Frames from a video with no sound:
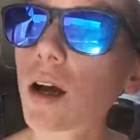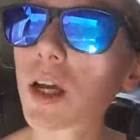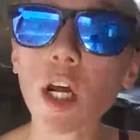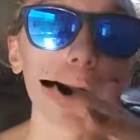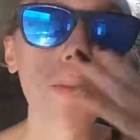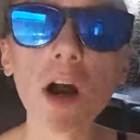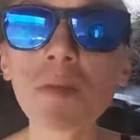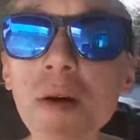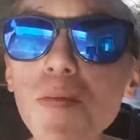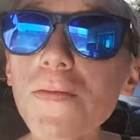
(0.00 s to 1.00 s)
You know, part of
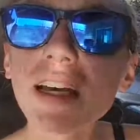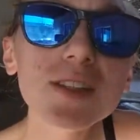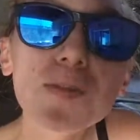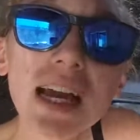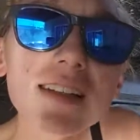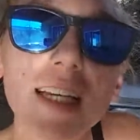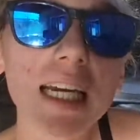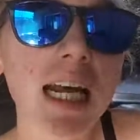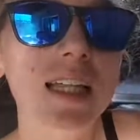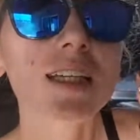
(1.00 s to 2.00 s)
me is basic,
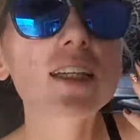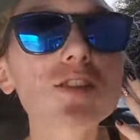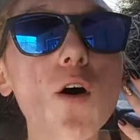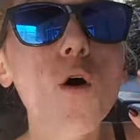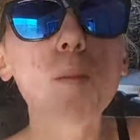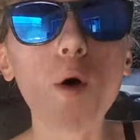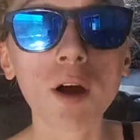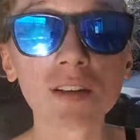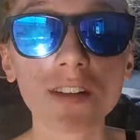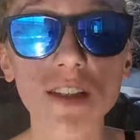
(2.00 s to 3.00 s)
and I think that's the whole
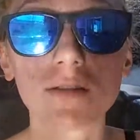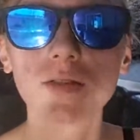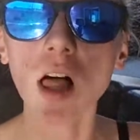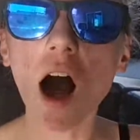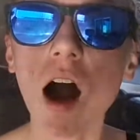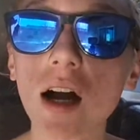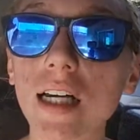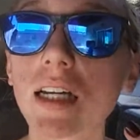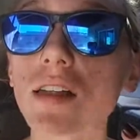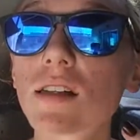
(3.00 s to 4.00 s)
point of this vlog.
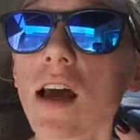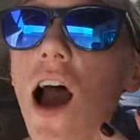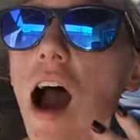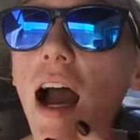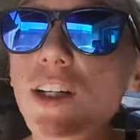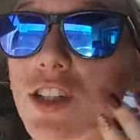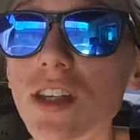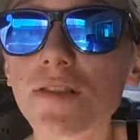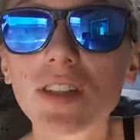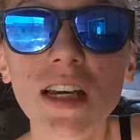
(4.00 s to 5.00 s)
Is I just
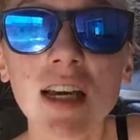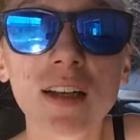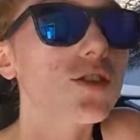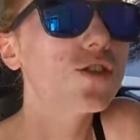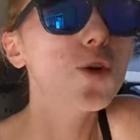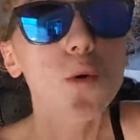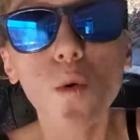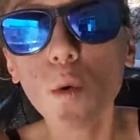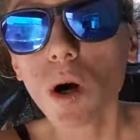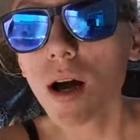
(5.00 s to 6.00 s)
have seen
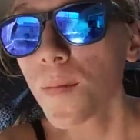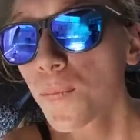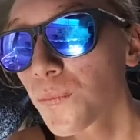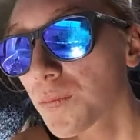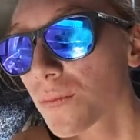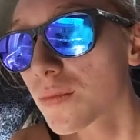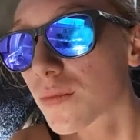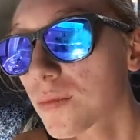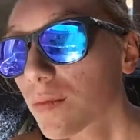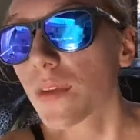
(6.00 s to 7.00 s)
two
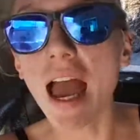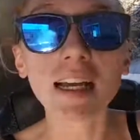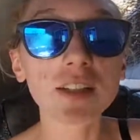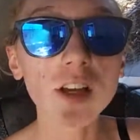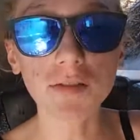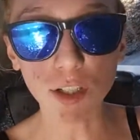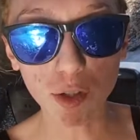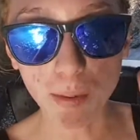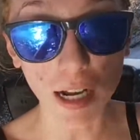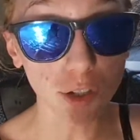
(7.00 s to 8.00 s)
ends of the
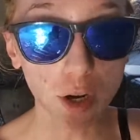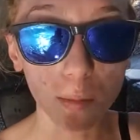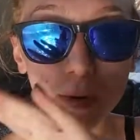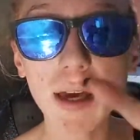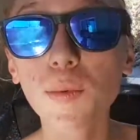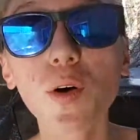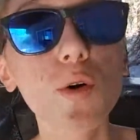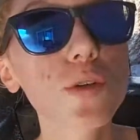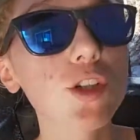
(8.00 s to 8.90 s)
spectrum. People who